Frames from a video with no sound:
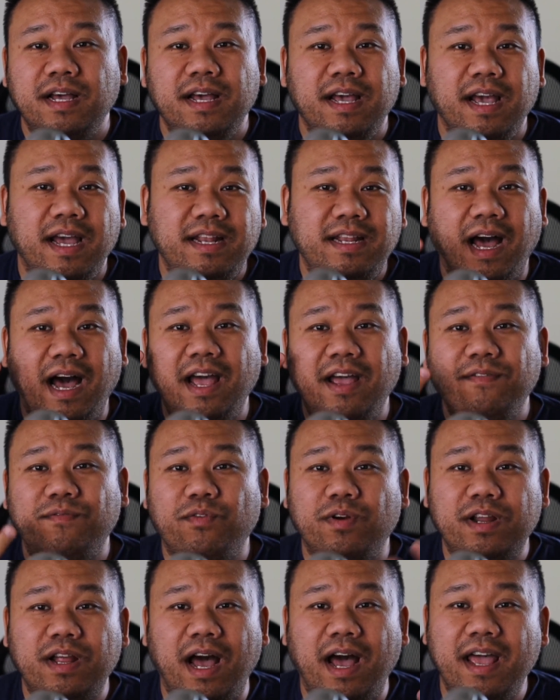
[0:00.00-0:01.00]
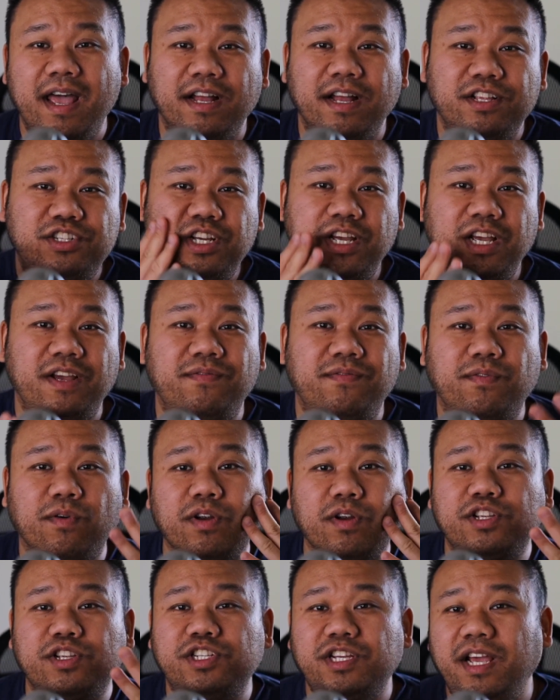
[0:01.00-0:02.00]
An eye for an eye, a cheek for a
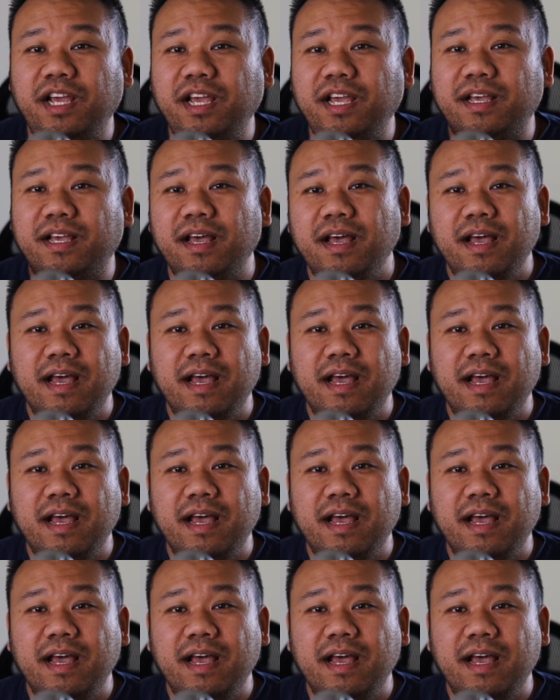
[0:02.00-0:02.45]
cheek.